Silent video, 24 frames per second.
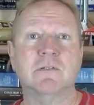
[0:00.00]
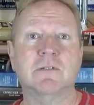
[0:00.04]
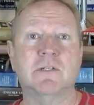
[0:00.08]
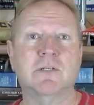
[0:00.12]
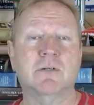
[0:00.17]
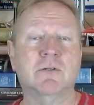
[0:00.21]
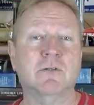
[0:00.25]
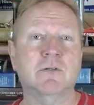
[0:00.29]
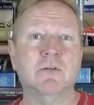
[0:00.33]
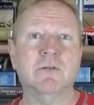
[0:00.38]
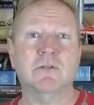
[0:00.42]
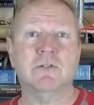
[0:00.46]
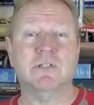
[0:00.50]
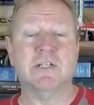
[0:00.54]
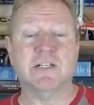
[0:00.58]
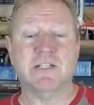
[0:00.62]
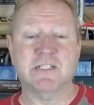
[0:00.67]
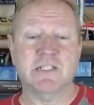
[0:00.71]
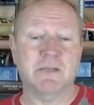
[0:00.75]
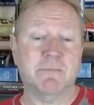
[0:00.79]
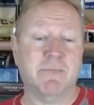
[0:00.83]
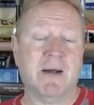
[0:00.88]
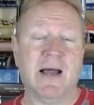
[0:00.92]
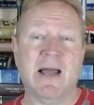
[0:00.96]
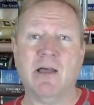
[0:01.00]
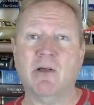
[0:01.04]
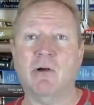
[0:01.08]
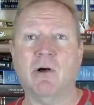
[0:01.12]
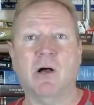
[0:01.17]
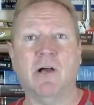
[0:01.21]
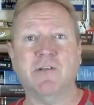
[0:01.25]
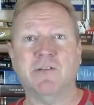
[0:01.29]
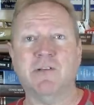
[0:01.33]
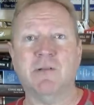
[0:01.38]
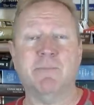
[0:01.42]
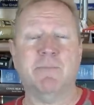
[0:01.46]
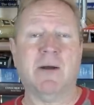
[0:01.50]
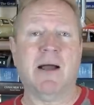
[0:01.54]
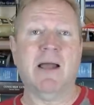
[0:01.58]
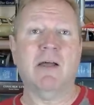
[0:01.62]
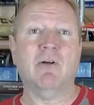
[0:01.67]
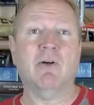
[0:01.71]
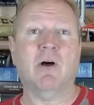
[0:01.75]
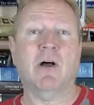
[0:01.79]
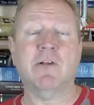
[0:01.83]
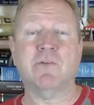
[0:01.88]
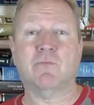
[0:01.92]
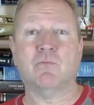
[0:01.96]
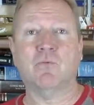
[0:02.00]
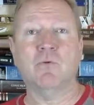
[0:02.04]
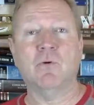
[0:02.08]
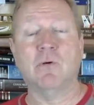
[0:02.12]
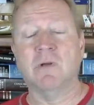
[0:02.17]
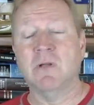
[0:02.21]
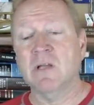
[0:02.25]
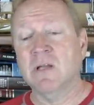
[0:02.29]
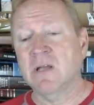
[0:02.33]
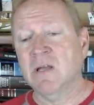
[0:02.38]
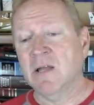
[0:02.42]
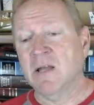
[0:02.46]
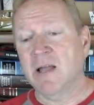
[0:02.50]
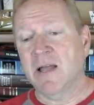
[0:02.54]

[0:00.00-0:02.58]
That's in the bylaws, and the bylaws rule.